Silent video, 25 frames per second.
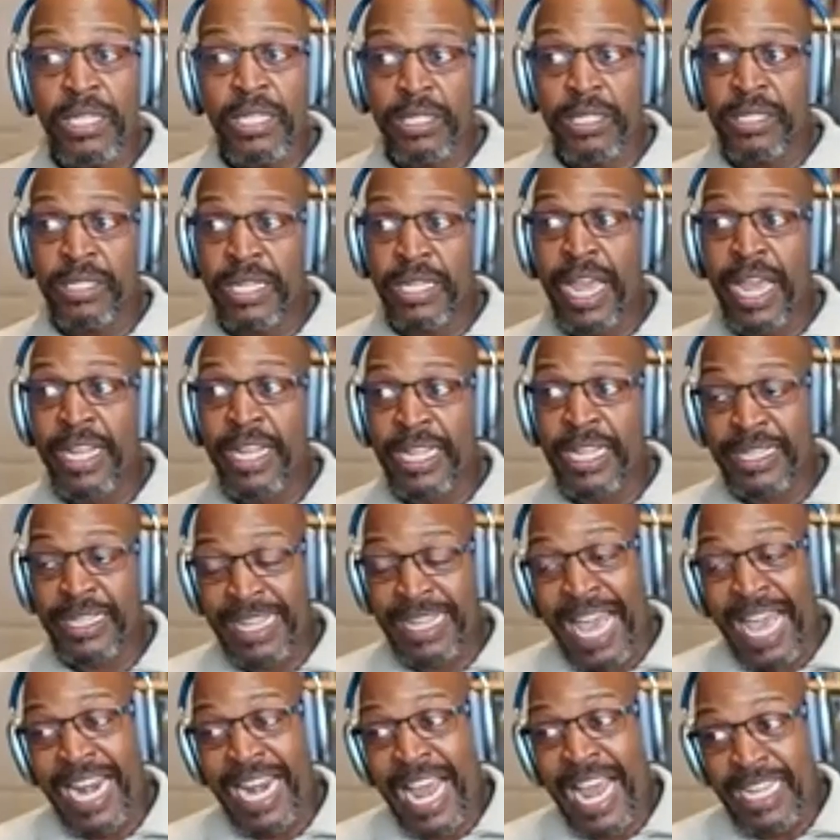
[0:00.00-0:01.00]
to say
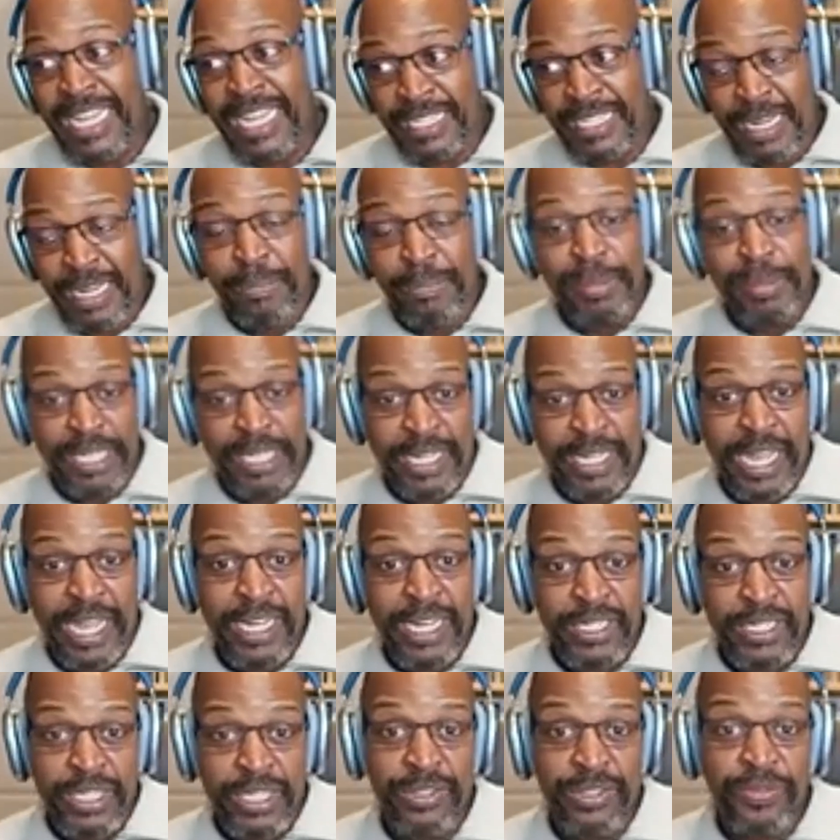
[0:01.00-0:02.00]
that that has
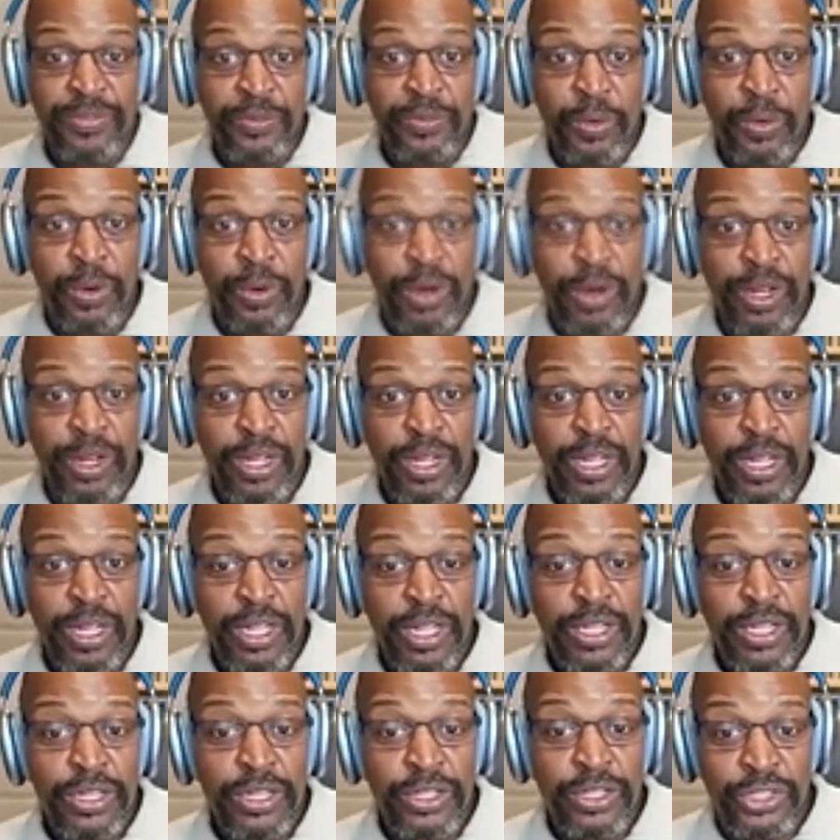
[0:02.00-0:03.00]
implications for
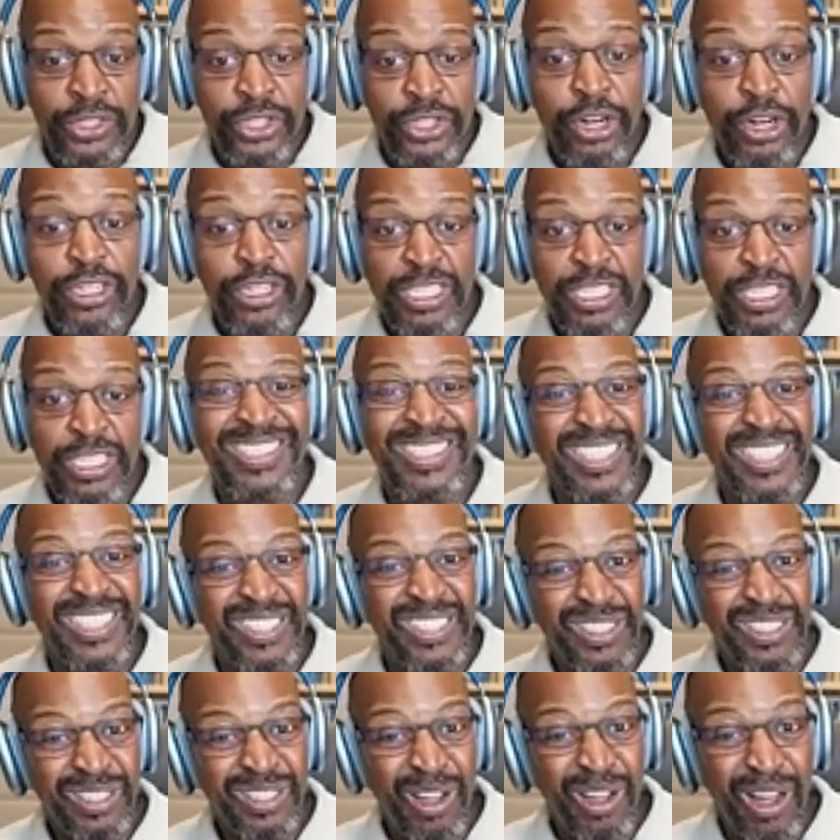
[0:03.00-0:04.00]
the church because
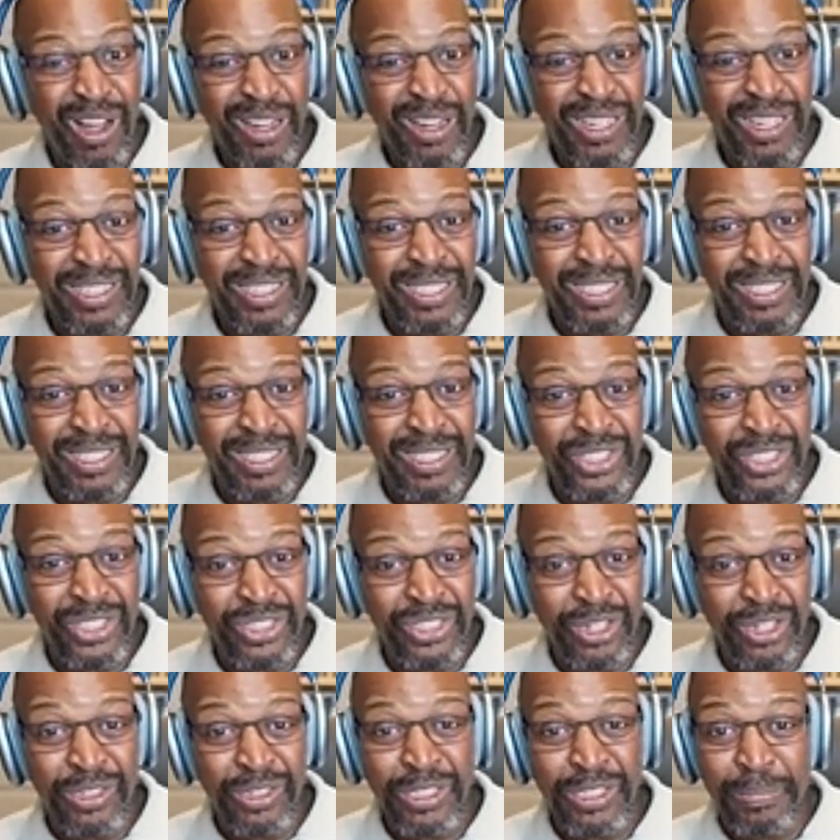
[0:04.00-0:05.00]
he's talking to this
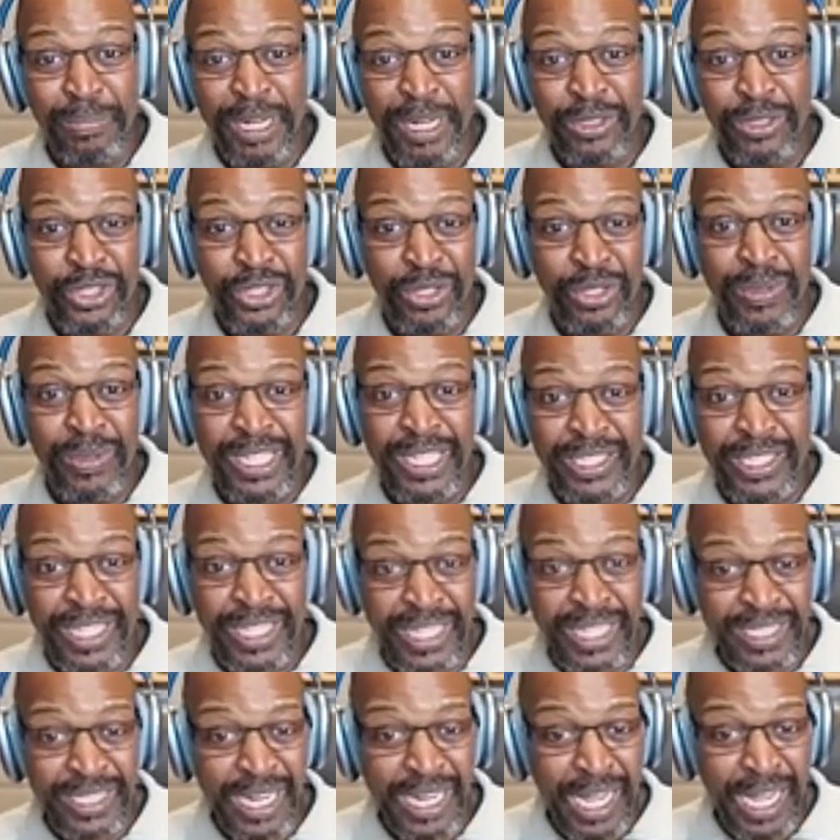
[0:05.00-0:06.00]
church about Jew and
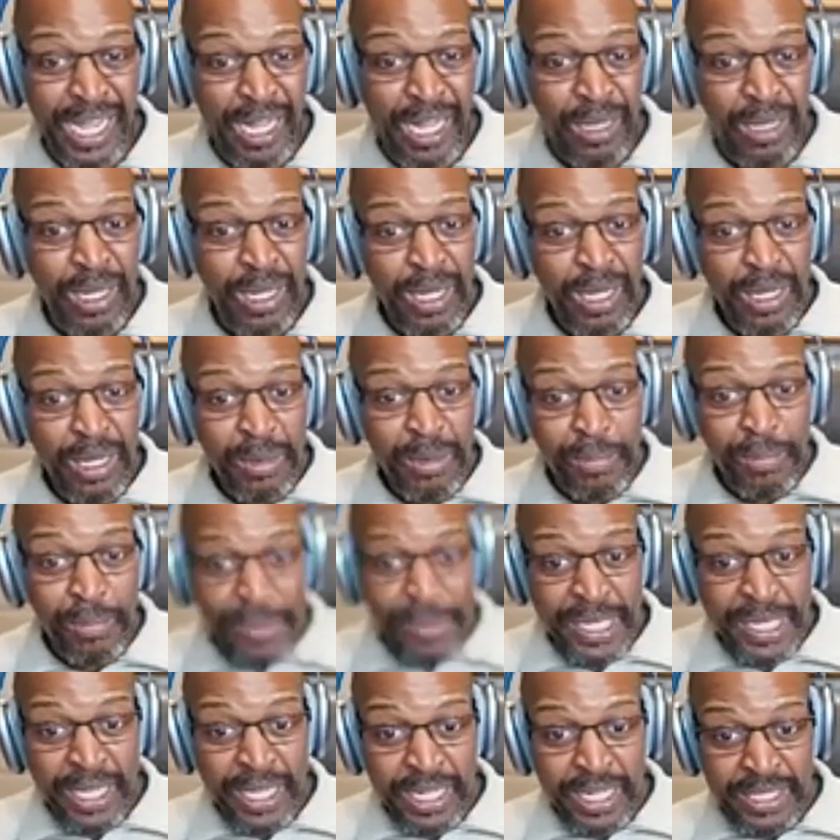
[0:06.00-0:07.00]
Gentile
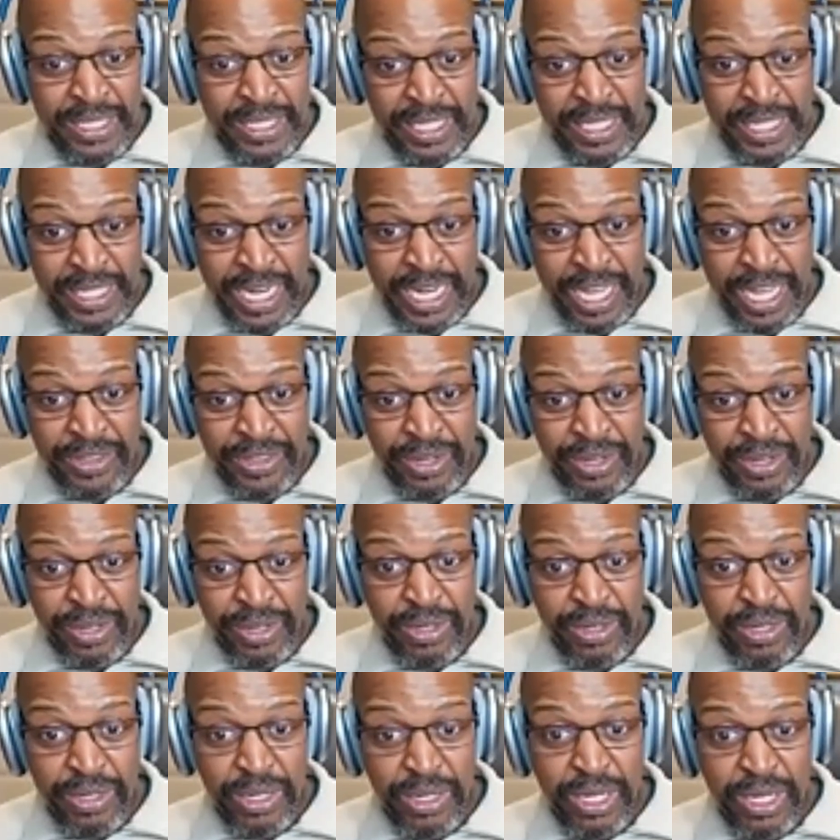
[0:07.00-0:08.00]
being
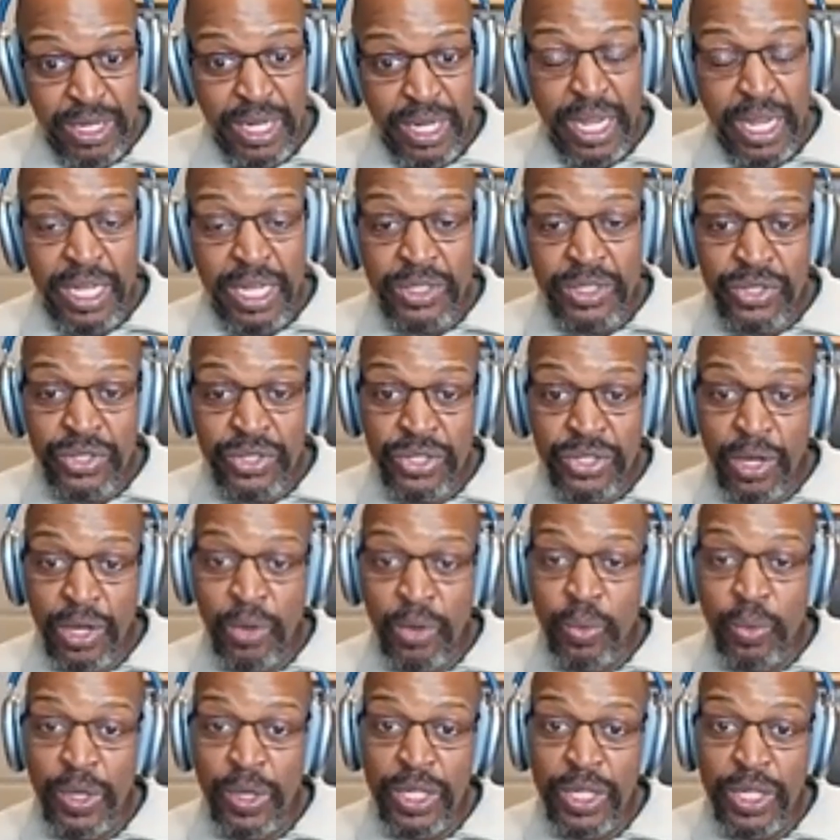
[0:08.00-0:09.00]
together. And
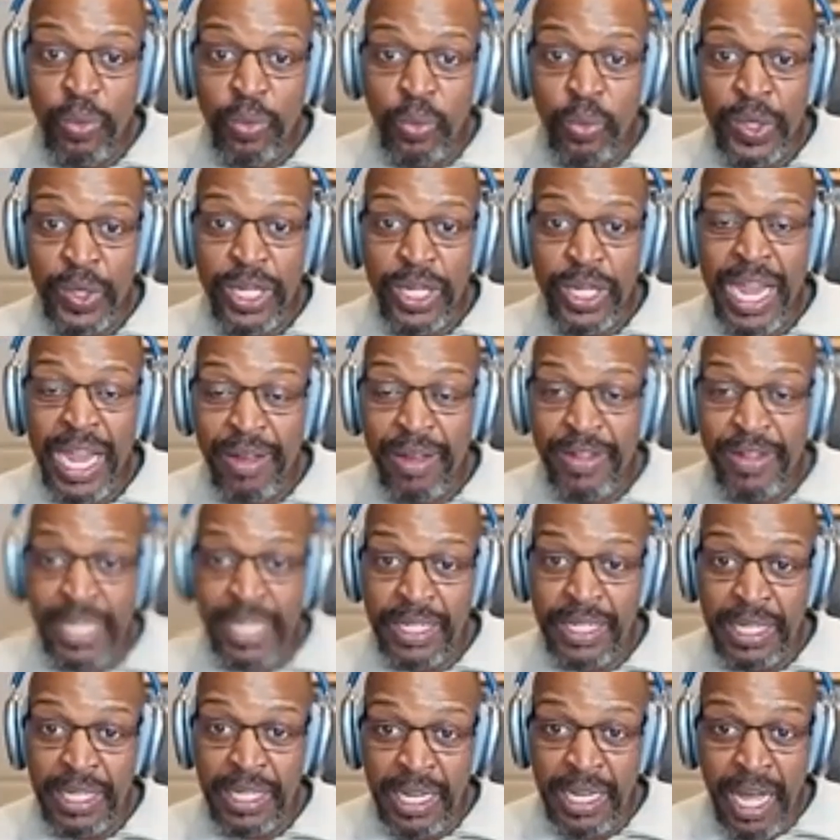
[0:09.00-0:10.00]
so we we have a
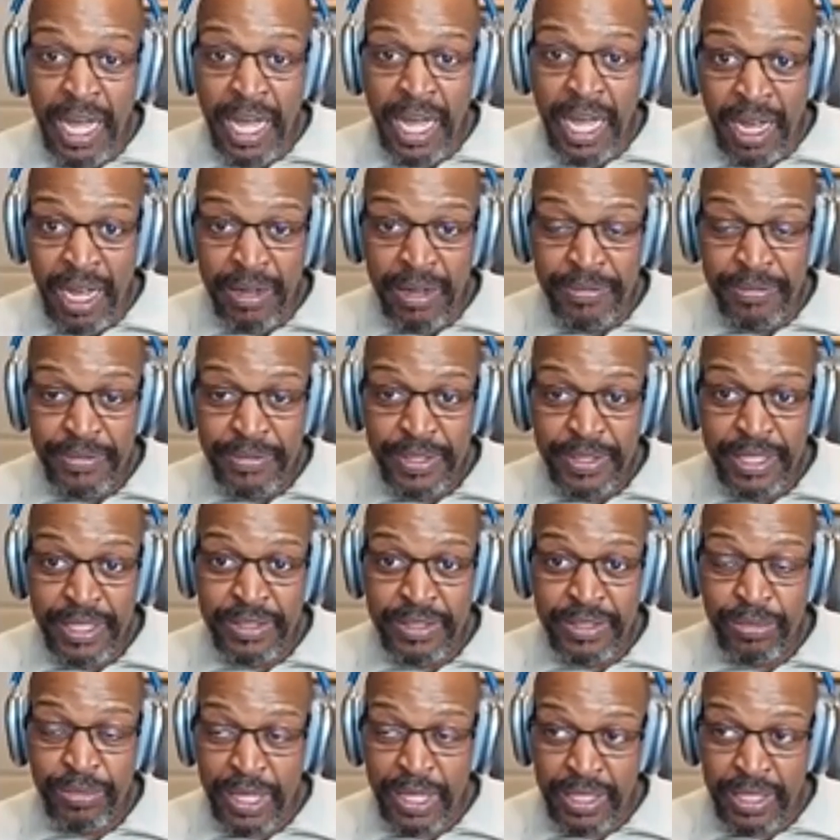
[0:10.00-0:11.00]
love.
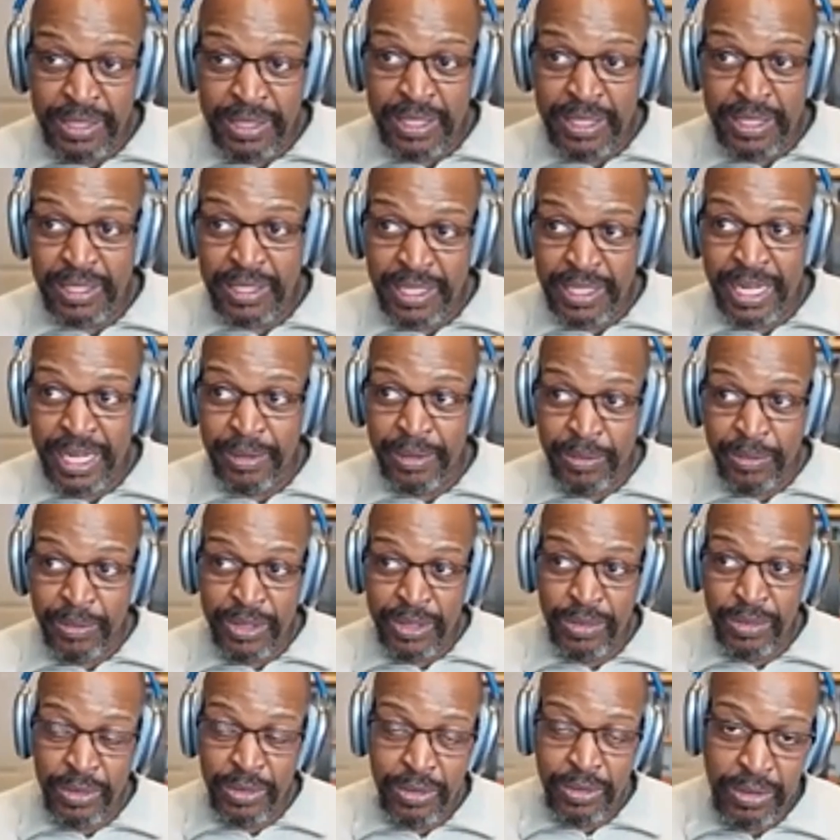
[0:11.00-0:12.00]
Is what I'll say, and
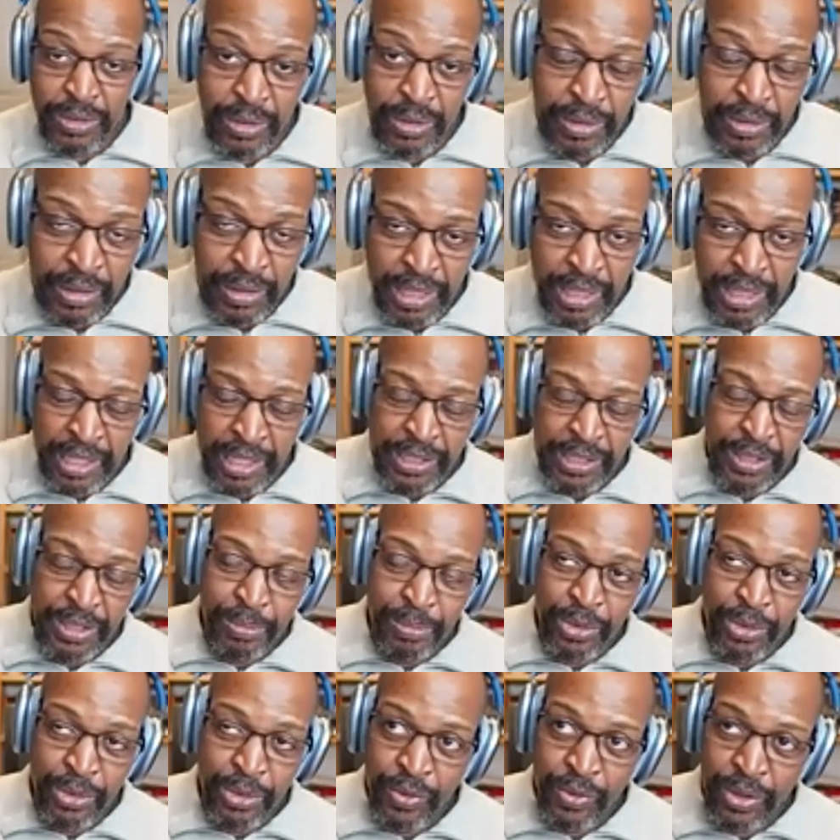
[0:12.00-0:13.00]
we'll, I'll let
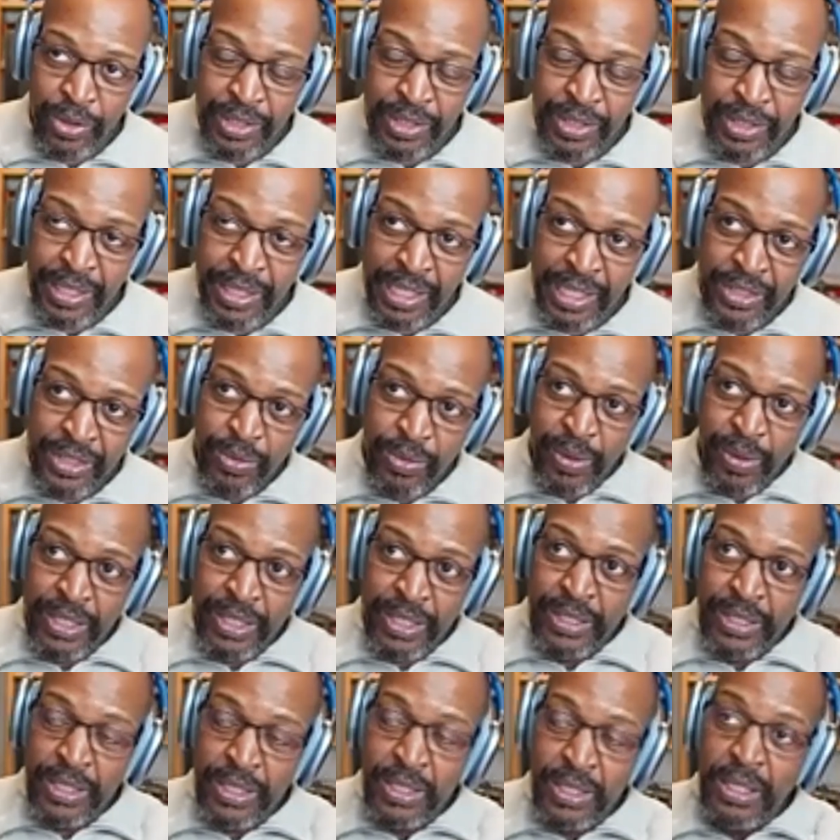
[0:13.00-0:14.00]
you move on to the next
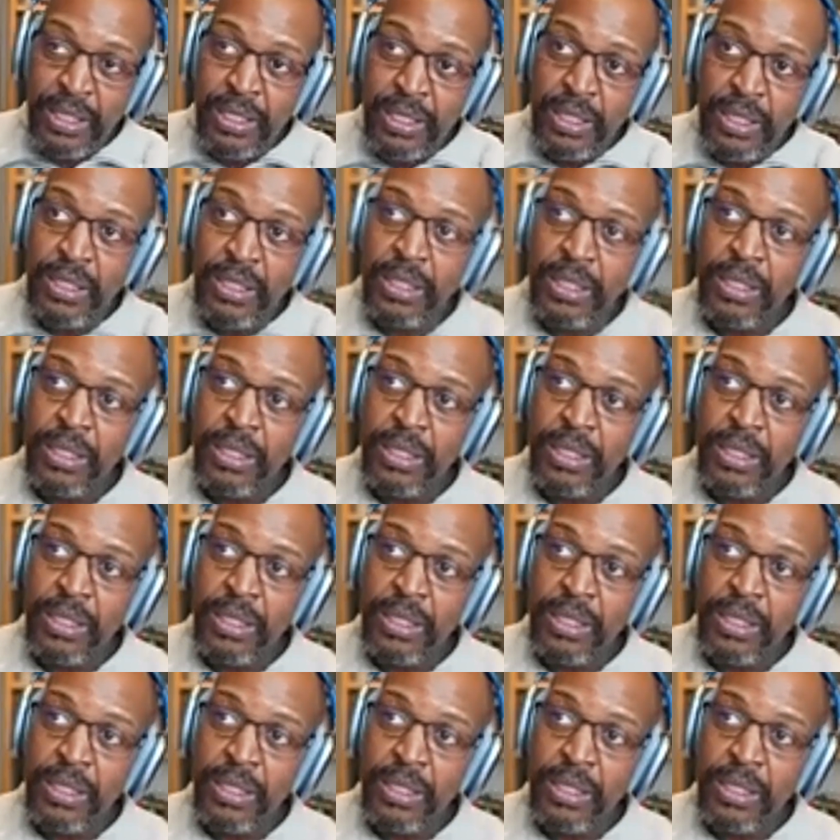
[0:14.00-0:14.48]
question.